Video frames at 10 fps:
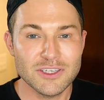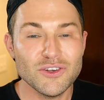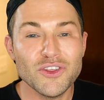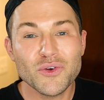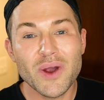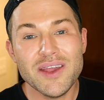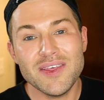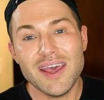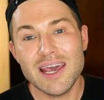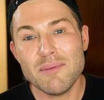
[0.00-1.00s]
So the great
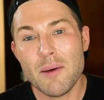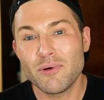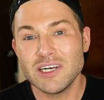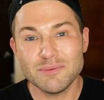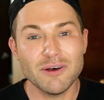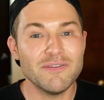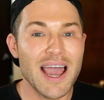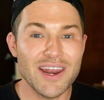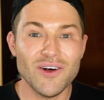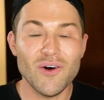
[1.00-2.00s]
thing about printable
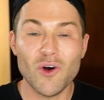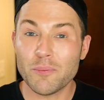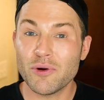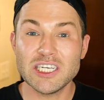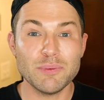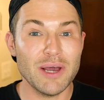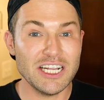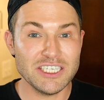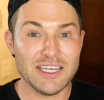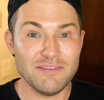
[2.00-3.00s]
vinyl or printable
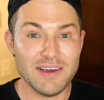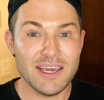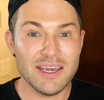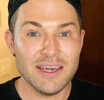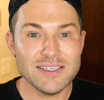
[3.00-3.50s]
HTV